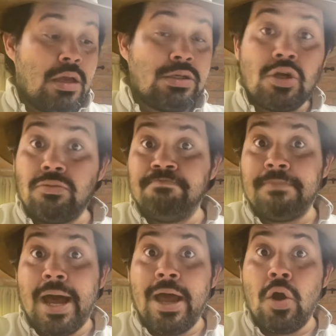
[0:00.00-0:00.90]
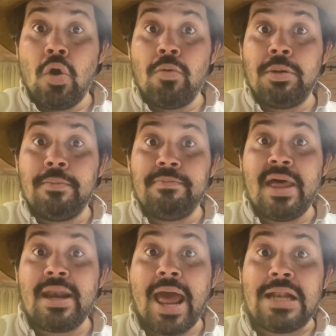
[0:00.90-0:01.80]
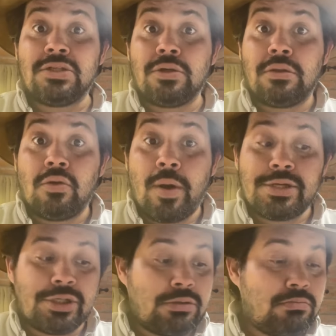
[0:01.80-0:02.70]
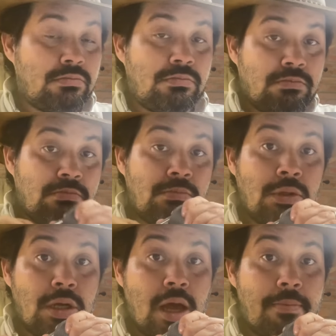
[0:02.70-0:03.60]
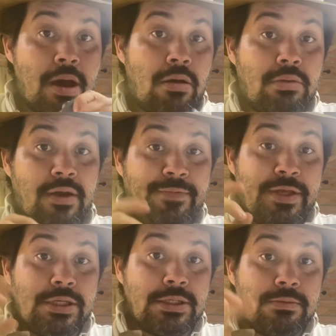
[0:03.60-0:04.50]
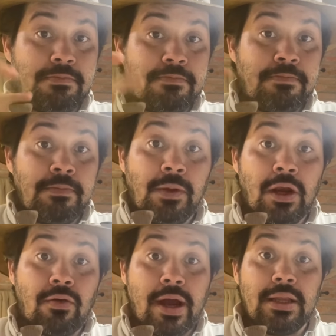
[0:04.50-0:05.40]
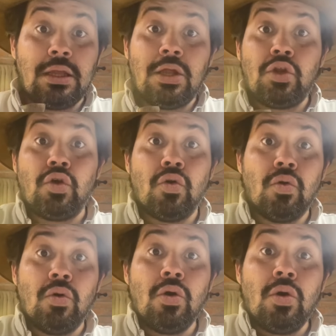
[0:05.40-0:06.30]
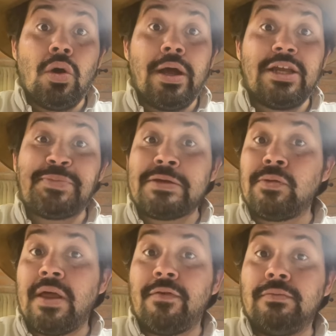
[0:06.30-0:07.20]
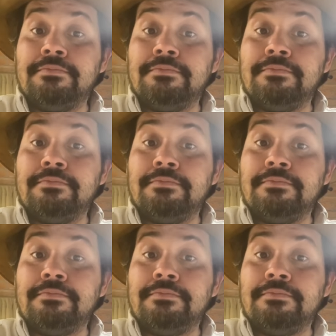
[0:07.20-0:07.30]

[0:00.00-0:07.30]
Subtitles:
So I hope that answered the question about if this can grind to an espresso level.